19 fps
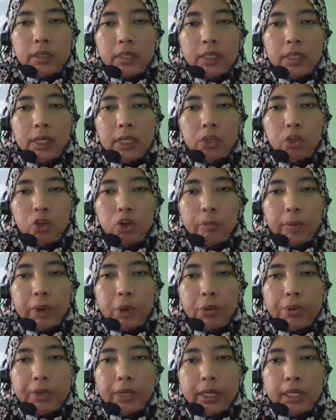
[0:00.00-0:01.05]
e to the
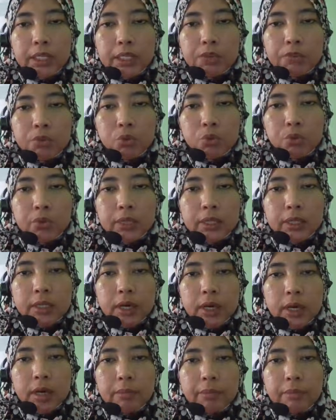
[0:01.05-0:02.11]
power negative 2
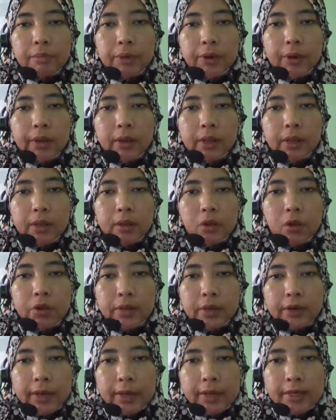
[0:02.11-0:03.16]
theta, bring it on
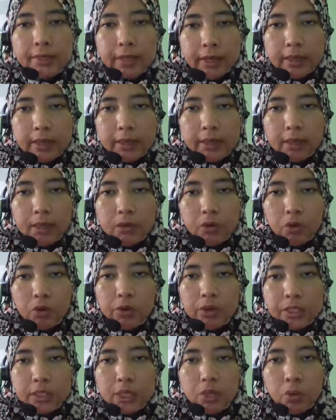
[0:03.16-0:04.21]
the right hand side here.
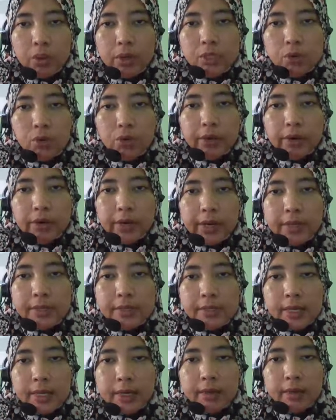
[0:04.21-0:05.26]
Original one is on the right
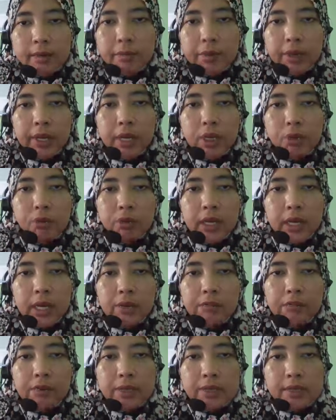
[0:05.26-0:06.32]
hand side, bring it to the
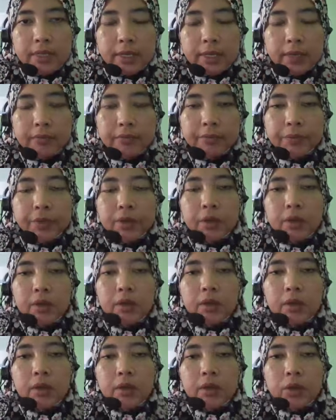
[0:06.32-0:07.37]
left hand side.
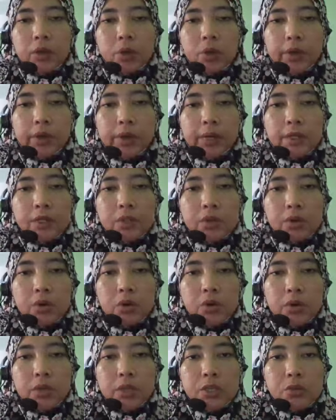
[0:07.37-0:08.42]
Okay,
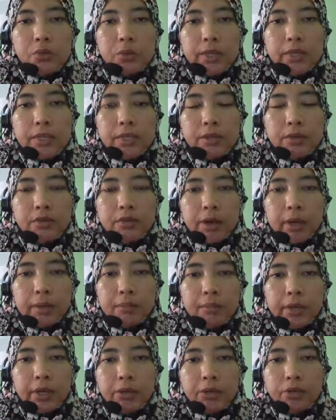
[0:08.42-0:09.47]
so this one is divide,
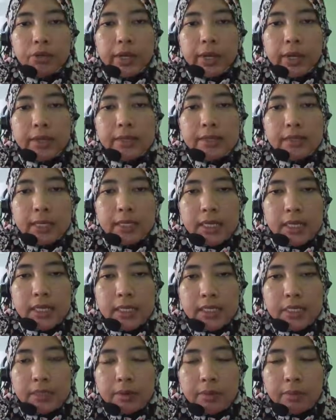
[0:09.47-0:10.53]
bring it to the right hand side, that is